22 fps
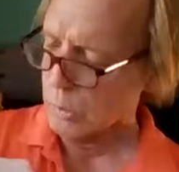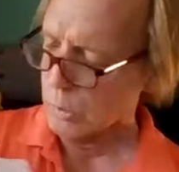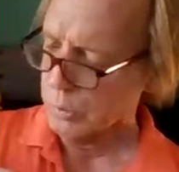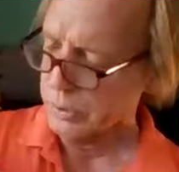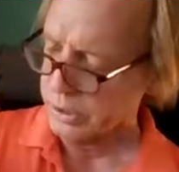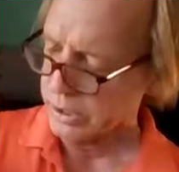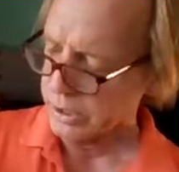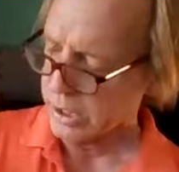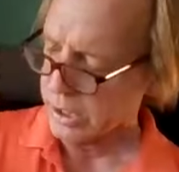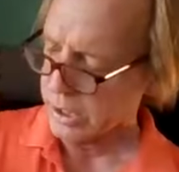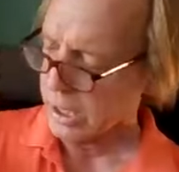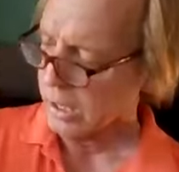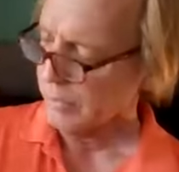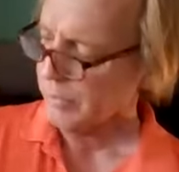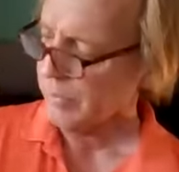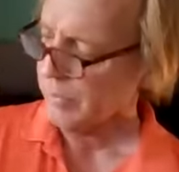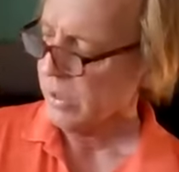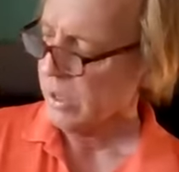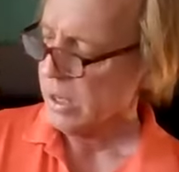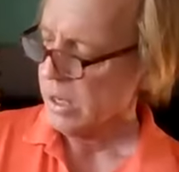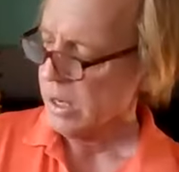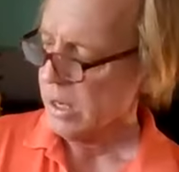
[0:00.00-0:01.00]
open it up,
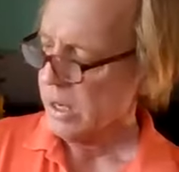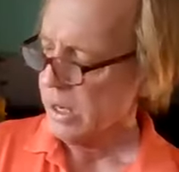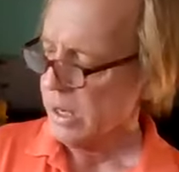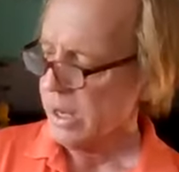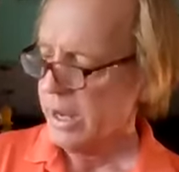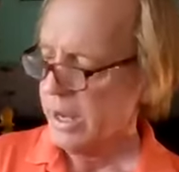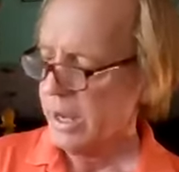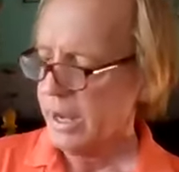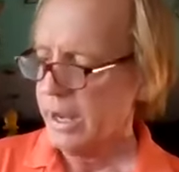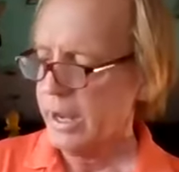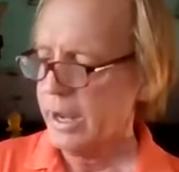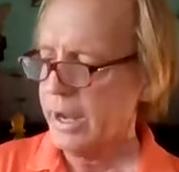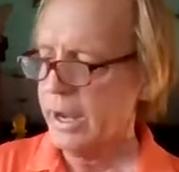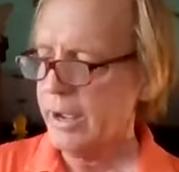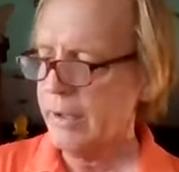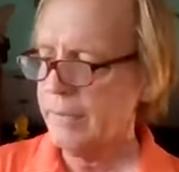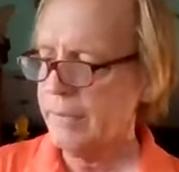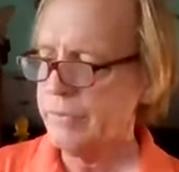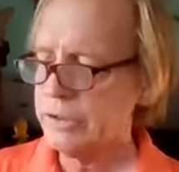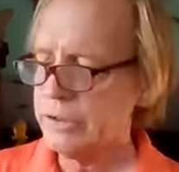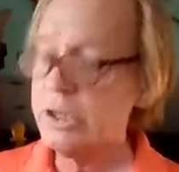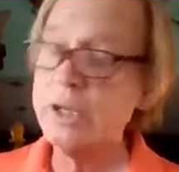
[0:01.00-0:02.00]

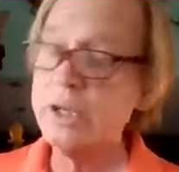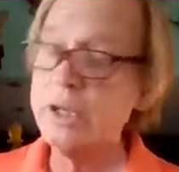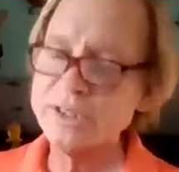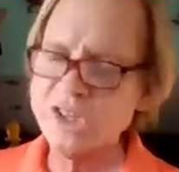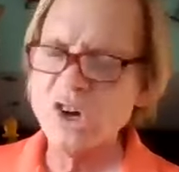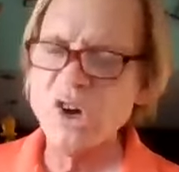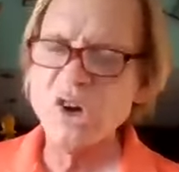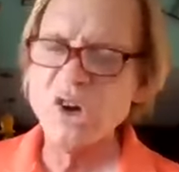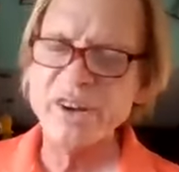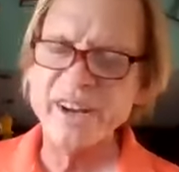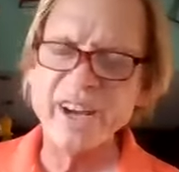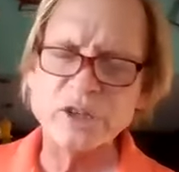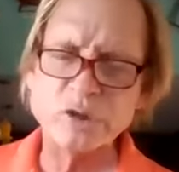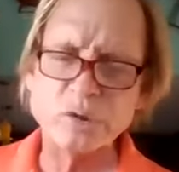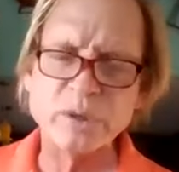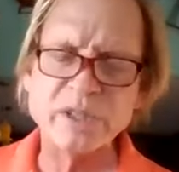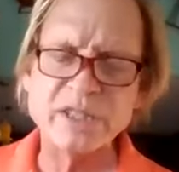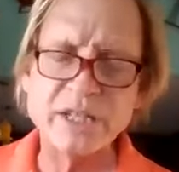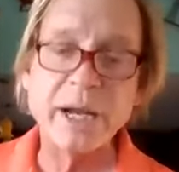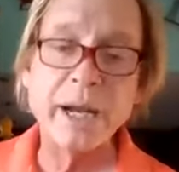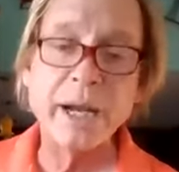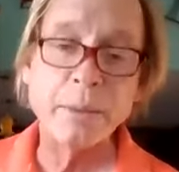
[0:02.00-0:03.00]
and it's called
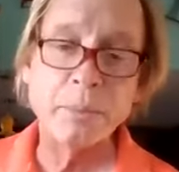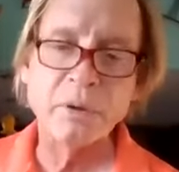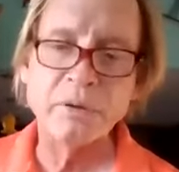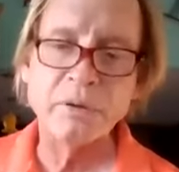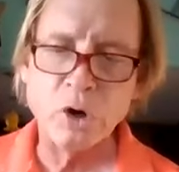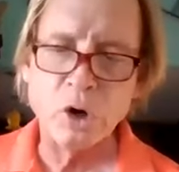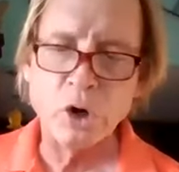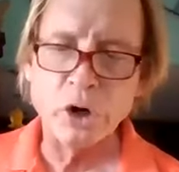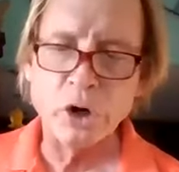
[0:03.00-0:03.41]
actually table of